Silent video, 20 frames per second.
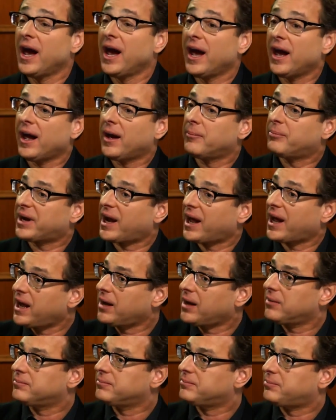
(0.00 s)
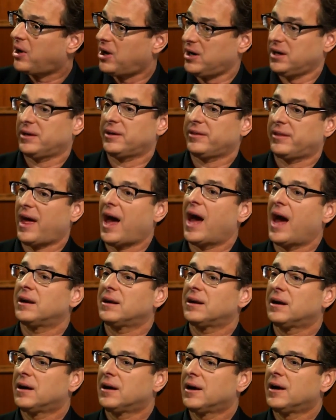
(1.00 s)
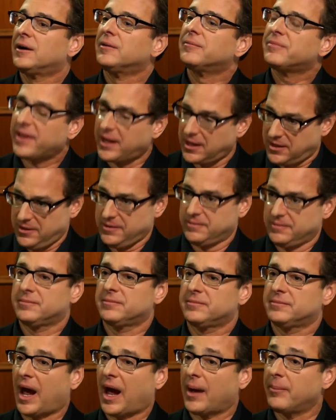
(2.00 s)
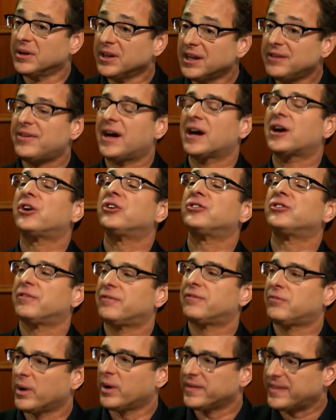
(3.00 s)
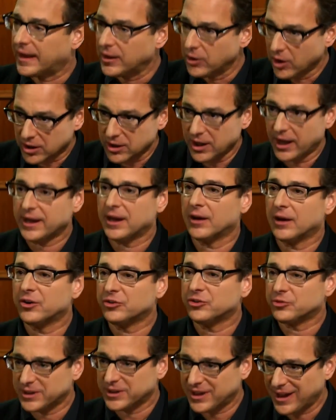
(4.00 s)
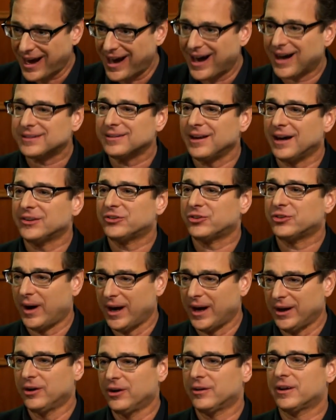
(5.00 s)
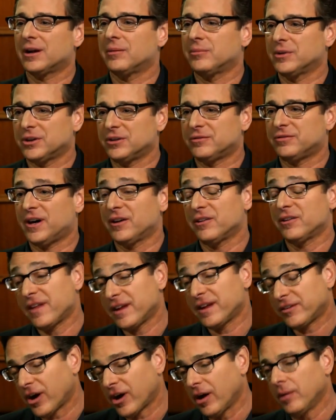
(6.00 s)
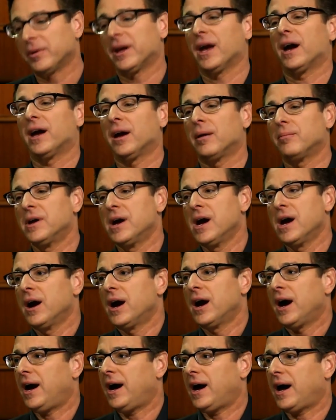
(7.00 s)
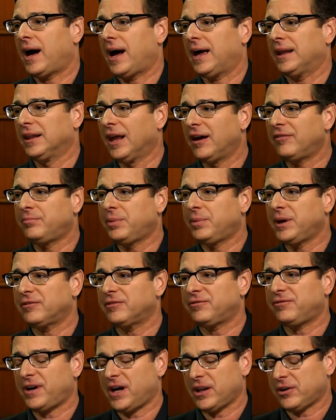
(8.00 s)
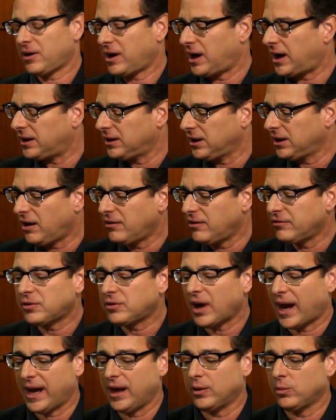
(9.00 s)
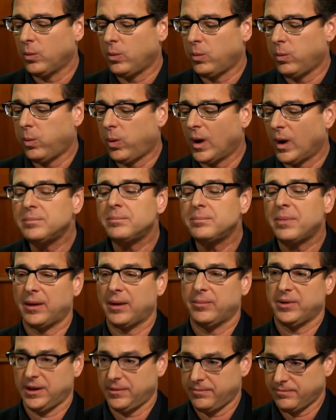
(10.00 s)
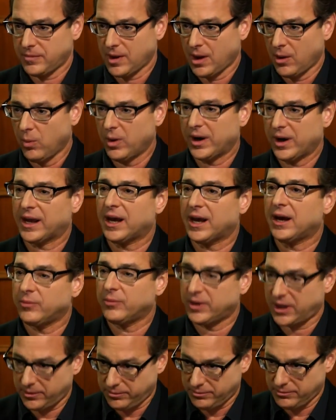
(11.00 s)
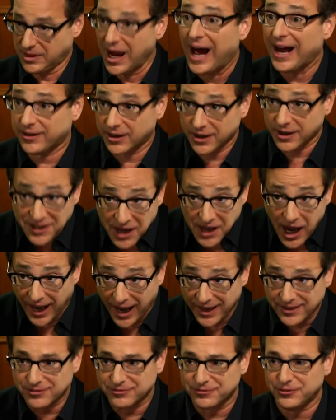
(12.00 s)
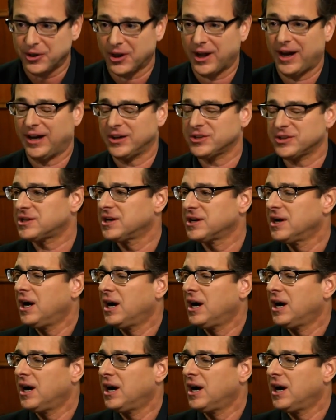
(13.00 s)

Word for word: But I am part. You're a good father. Thank you. I believe that because of what they look like and because what they act like. So I know that I'm a good father, and they tell me I am. I love being a father. I loved. I had one baby when I got when I got got Full House.